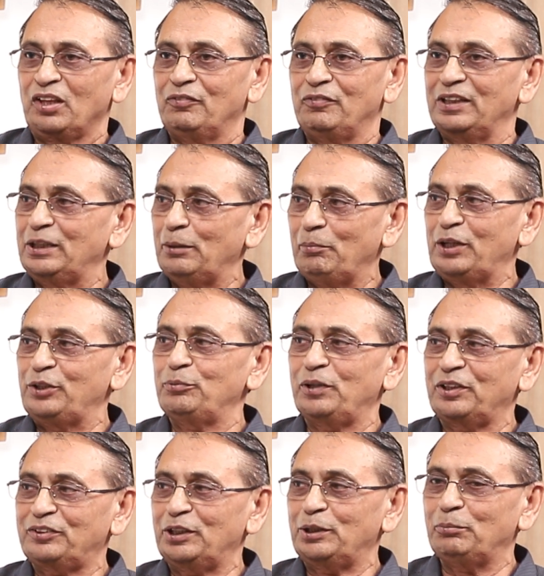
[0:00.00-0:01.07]
When they
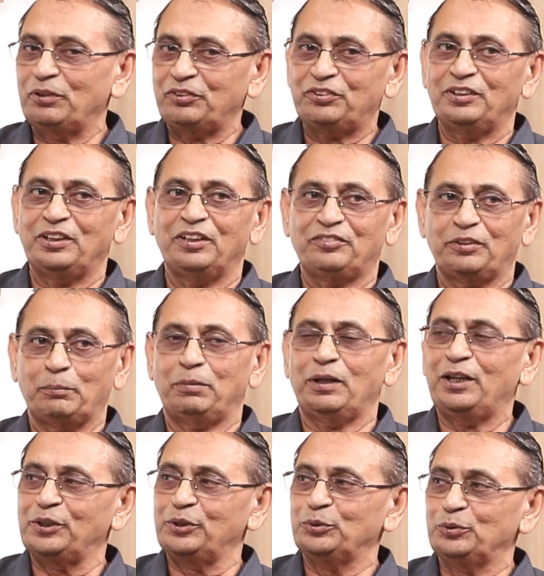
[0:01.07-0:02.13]
manufacture the machine and
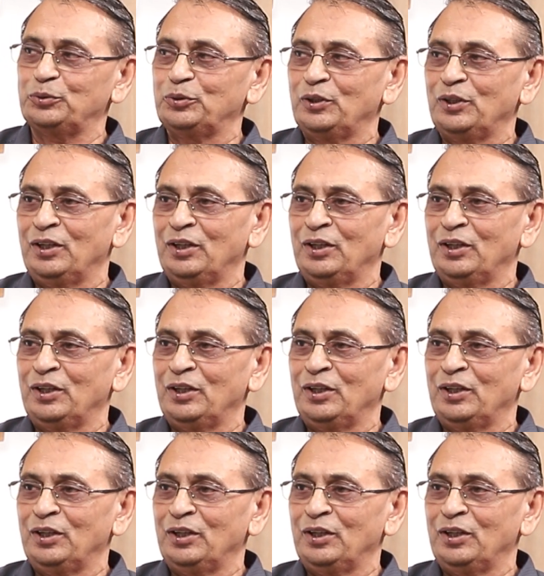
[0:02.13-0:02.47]
supply you,